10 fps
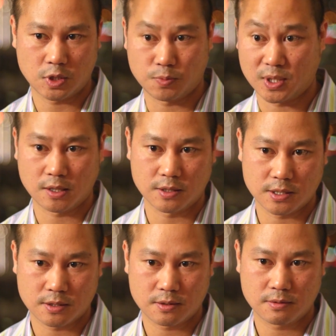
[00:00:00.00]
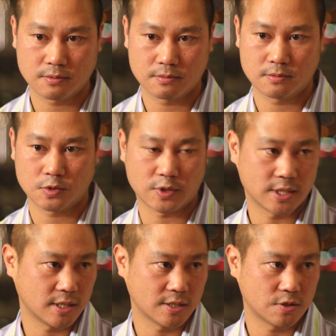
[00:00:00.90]
you meet all these
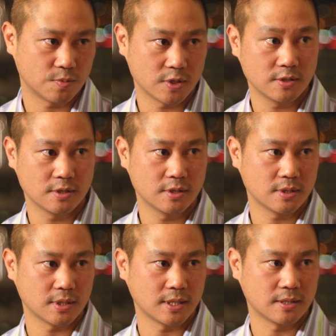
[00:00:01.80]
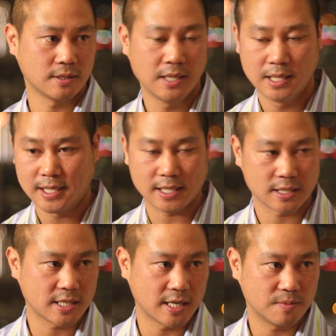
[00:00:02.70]
crazy entrepreneurs and
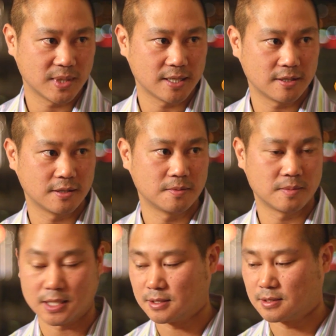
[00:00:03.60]
get excited by them,